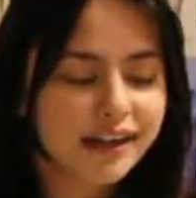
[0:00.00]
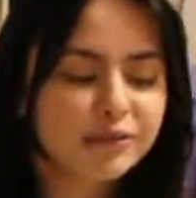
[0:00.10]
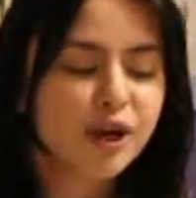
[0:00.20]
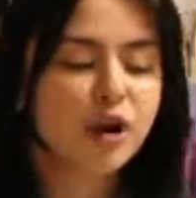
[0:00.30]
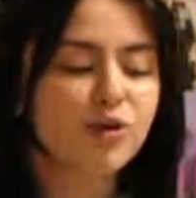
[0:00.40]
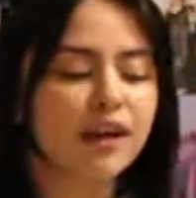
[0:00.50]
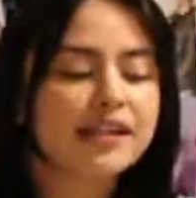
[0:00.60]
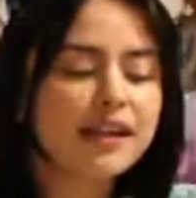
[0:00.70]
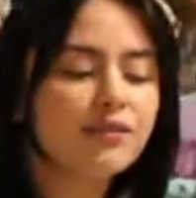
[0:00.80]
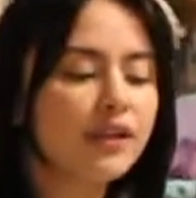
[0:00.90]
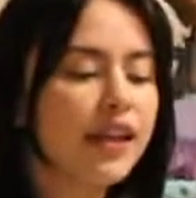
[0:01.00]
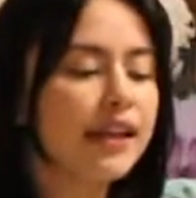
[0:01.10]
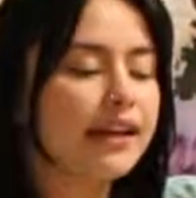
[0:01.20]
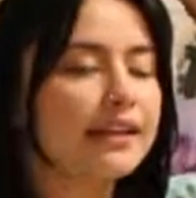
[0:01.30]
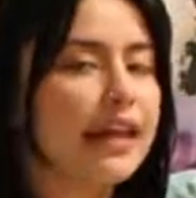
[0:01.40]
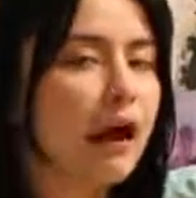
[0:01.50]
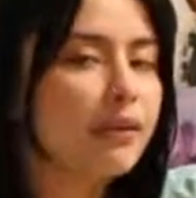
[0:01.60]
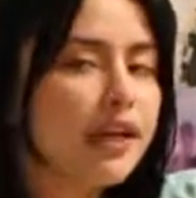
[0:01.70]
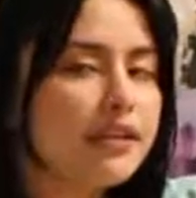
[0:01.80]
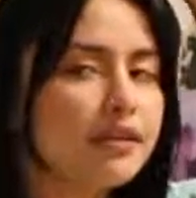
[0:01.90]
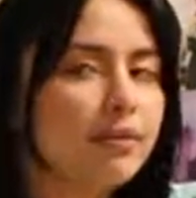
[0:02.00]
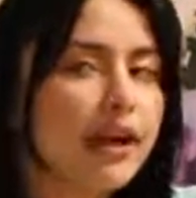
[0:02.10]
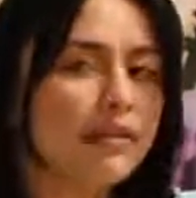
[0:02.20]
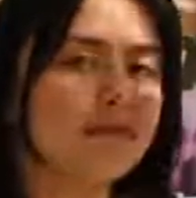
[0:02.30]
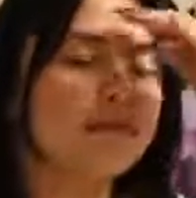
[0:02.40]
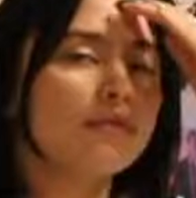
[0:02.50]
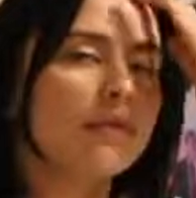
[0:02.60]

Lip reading: I don't know, because I feel like nowadays the way